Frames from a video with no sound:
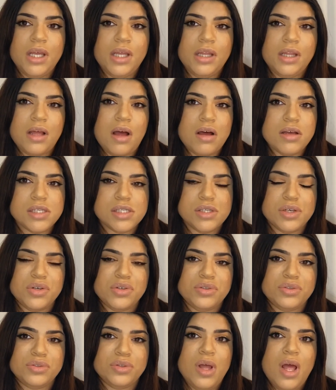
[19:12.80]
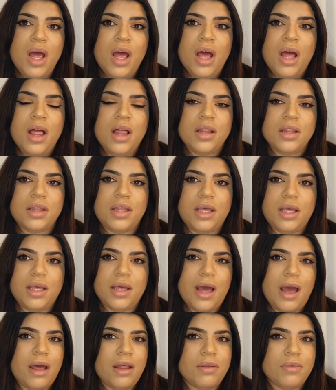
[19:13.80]
also the
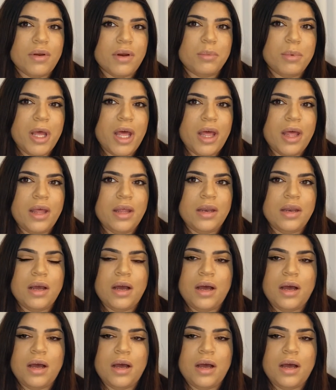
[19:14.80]
hyaluronic pen,